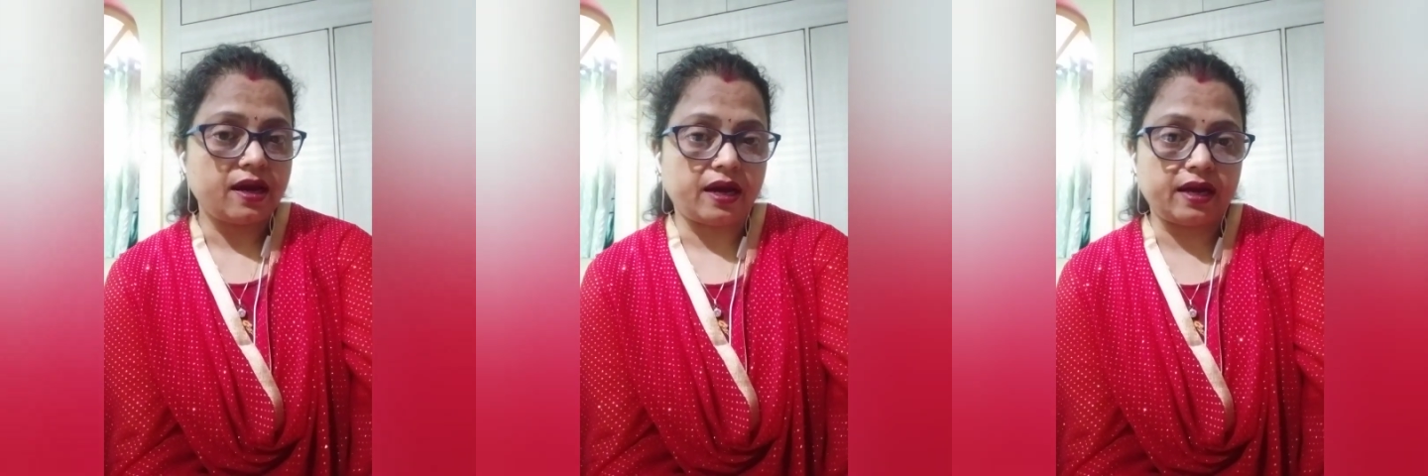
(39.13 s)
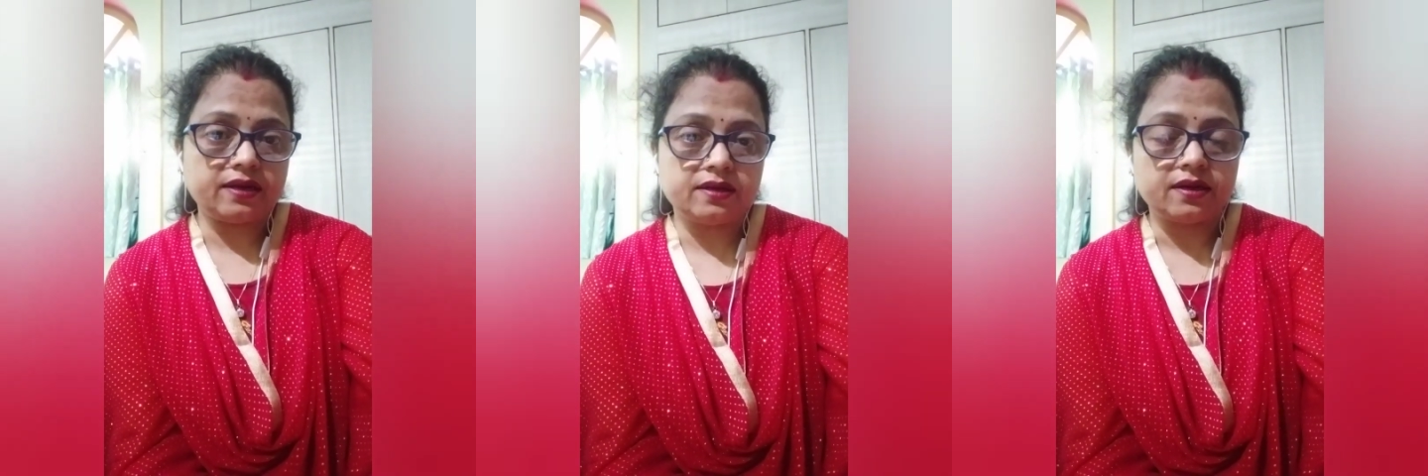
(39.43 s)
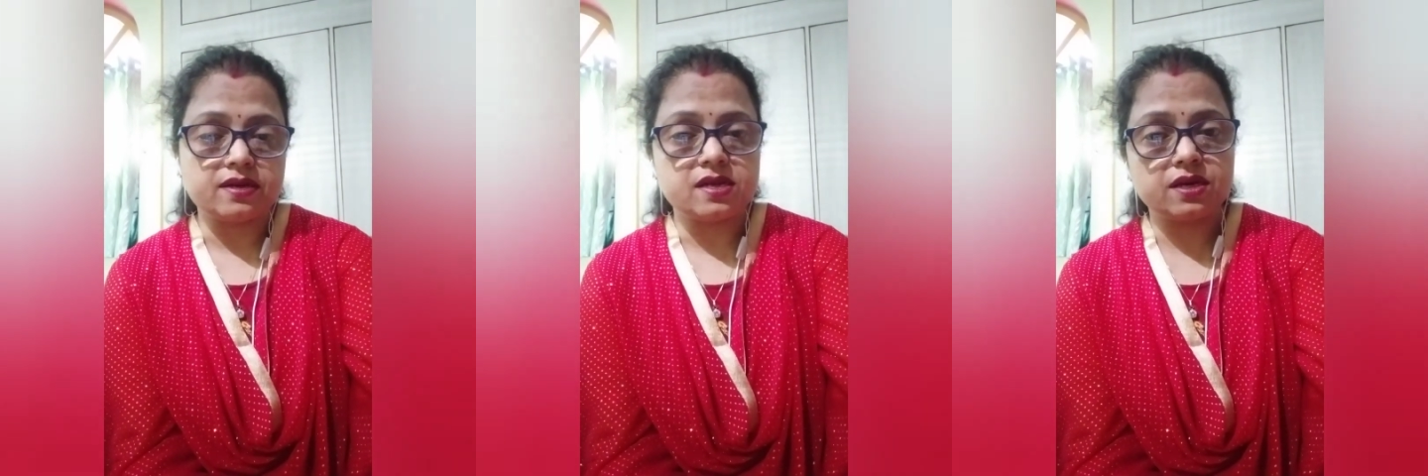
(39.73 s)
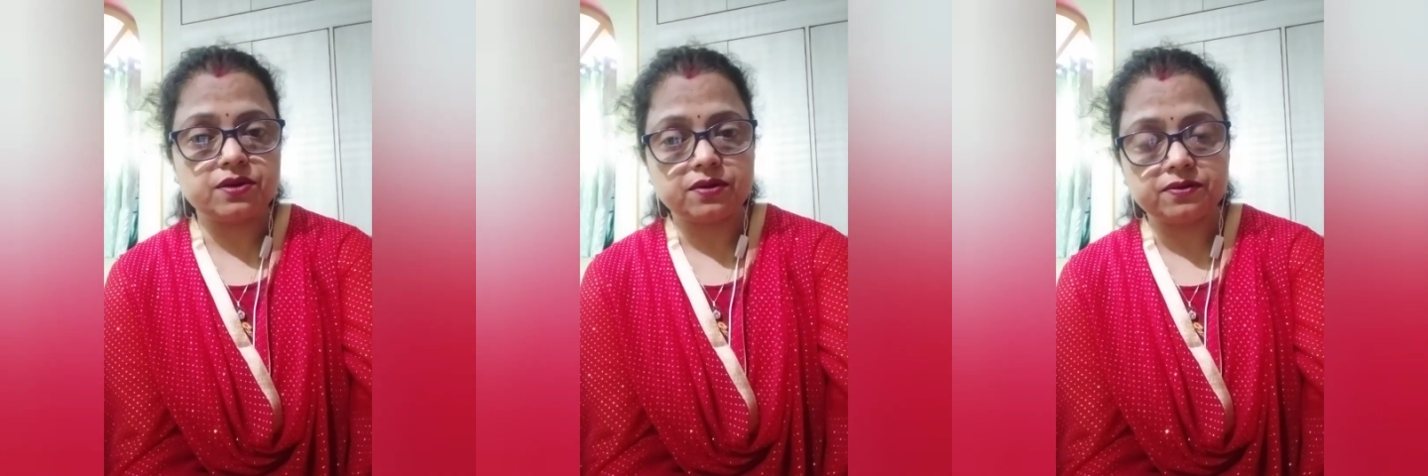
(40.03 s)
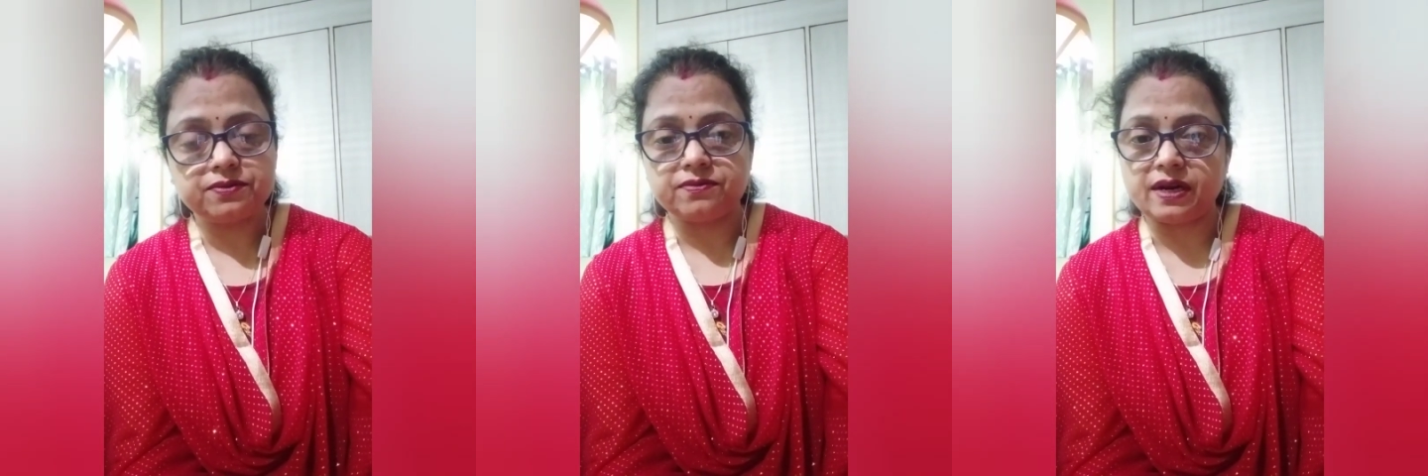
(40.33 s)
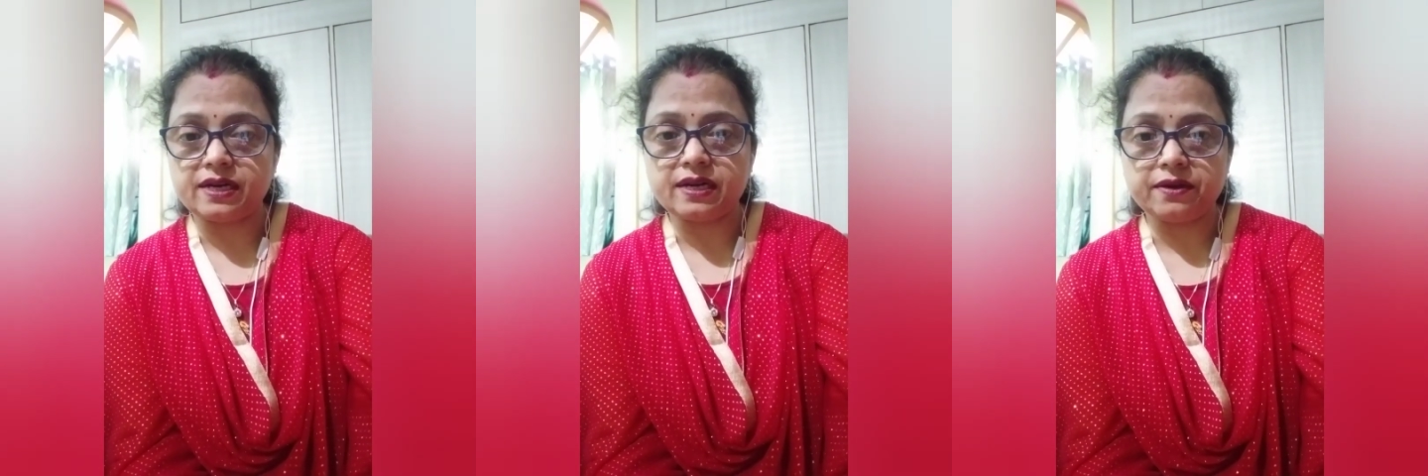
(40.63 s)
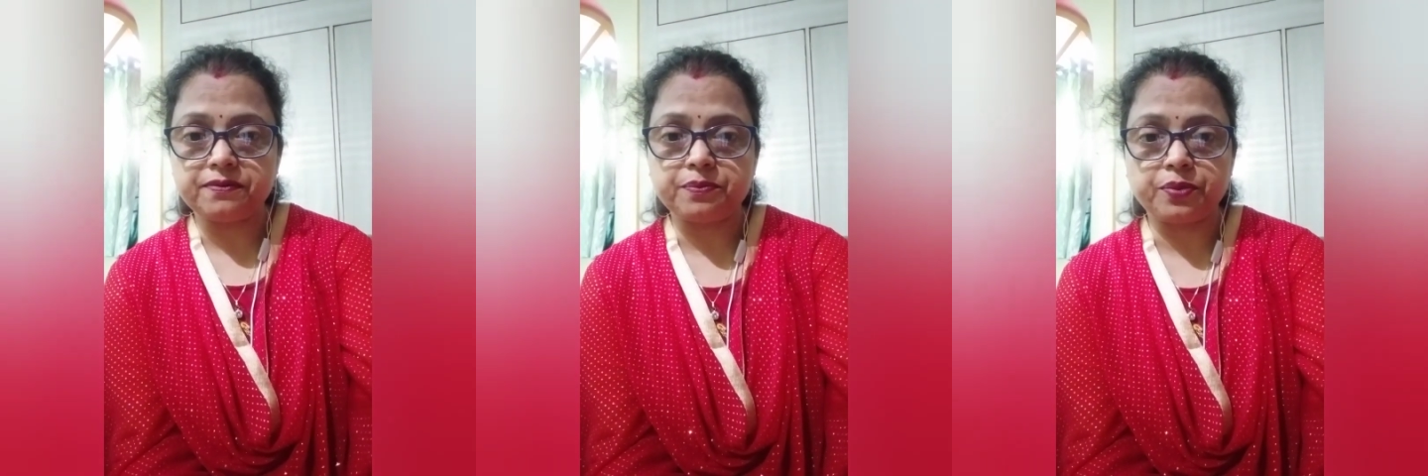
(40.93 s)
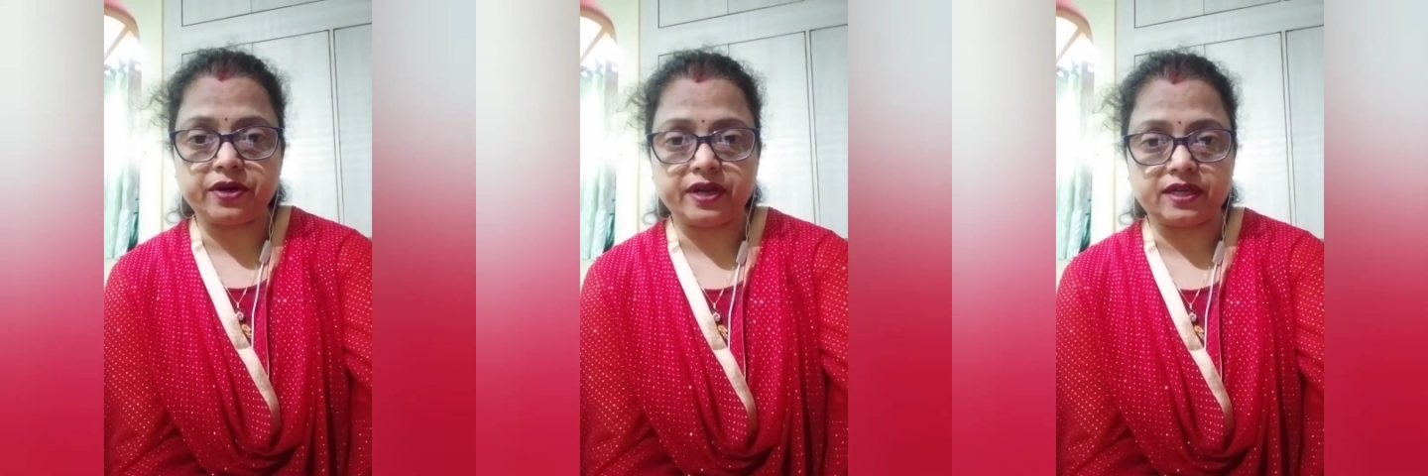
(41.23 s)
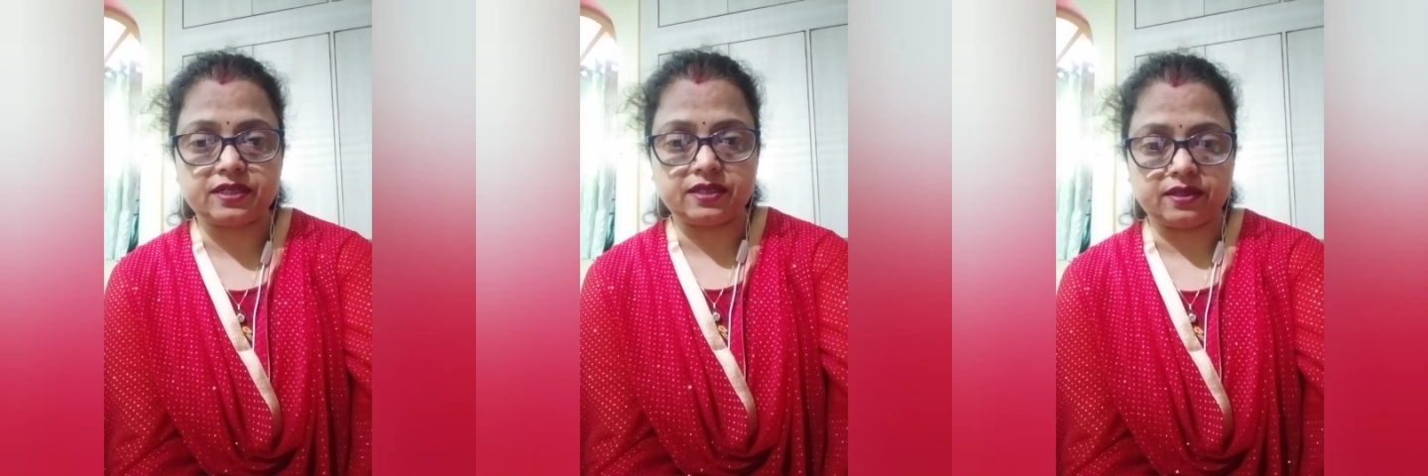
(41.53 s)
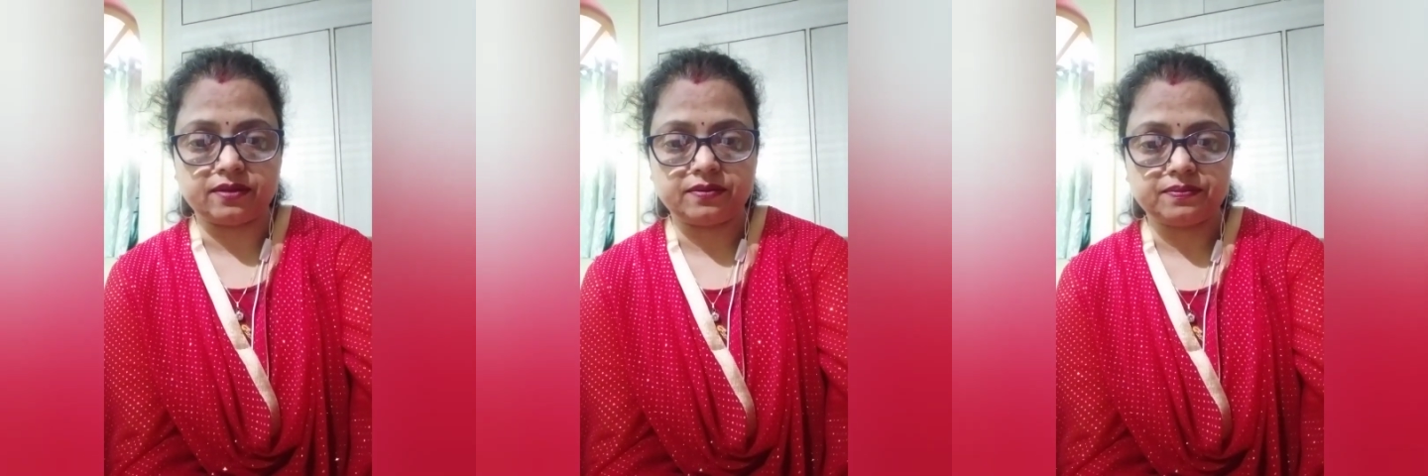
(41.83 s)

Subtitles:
and need of wildlife protection.